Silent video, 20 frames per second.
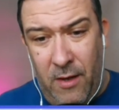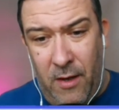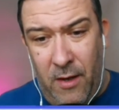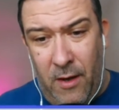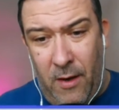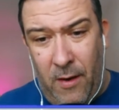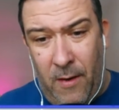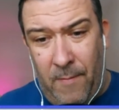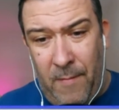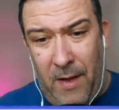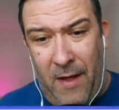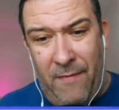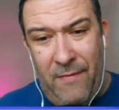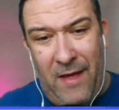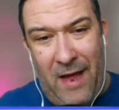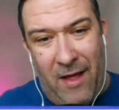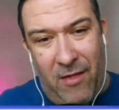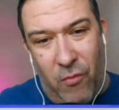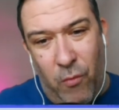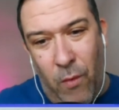And
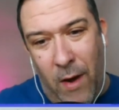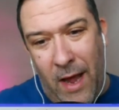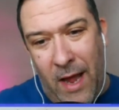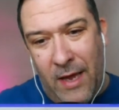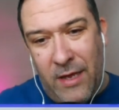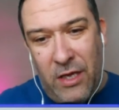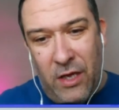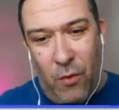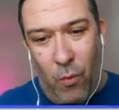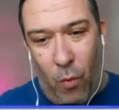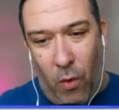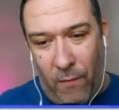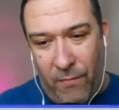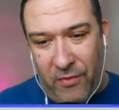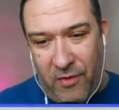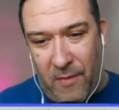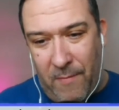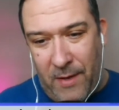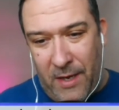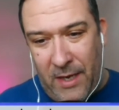that's where you want
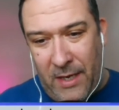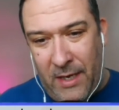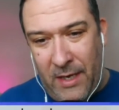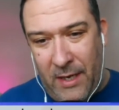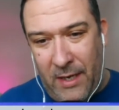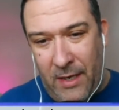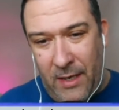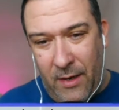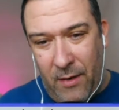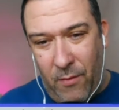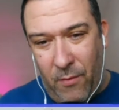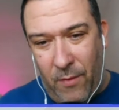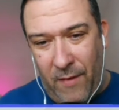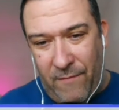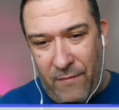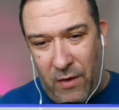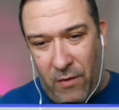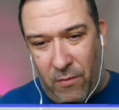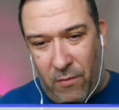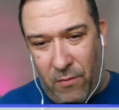to be.
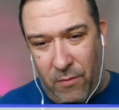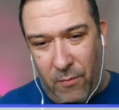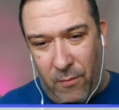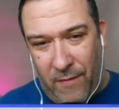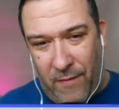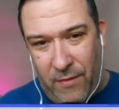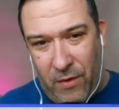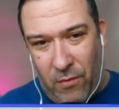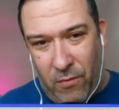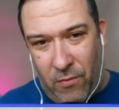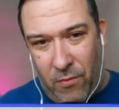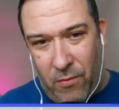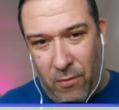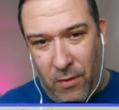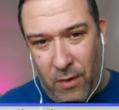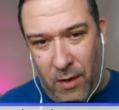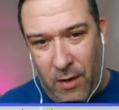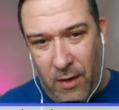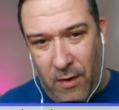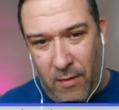with your
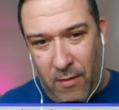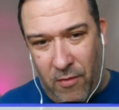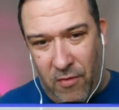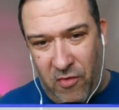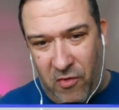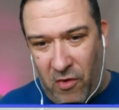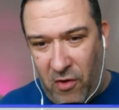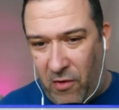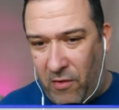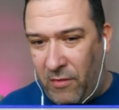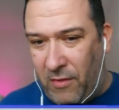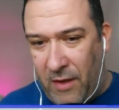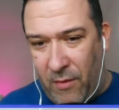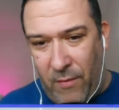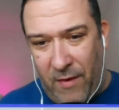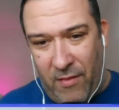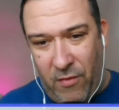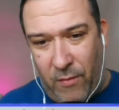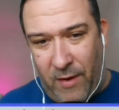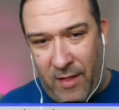certainly
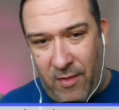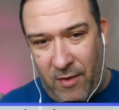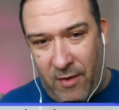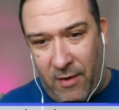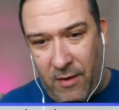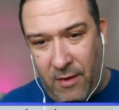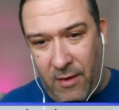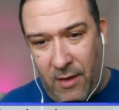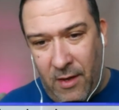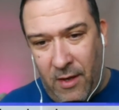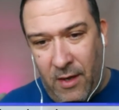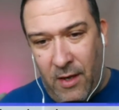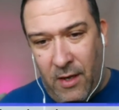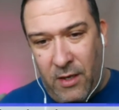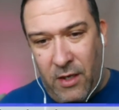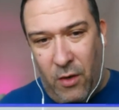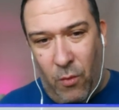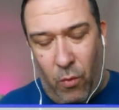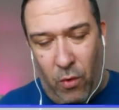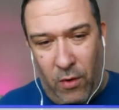with Twitter.
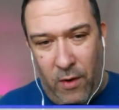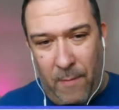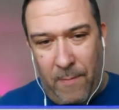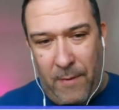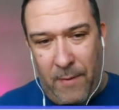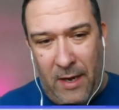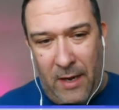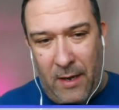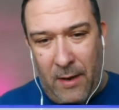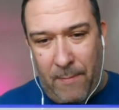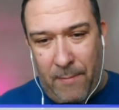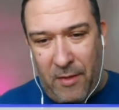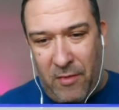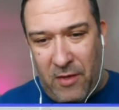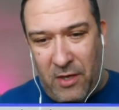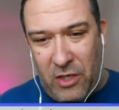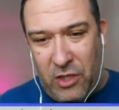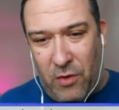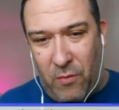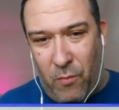You want to be in a
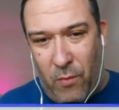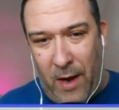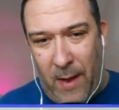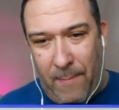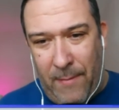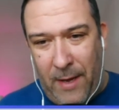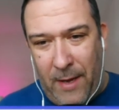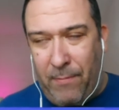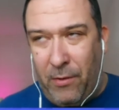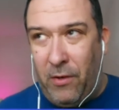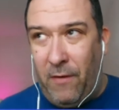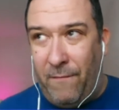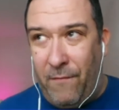position where people are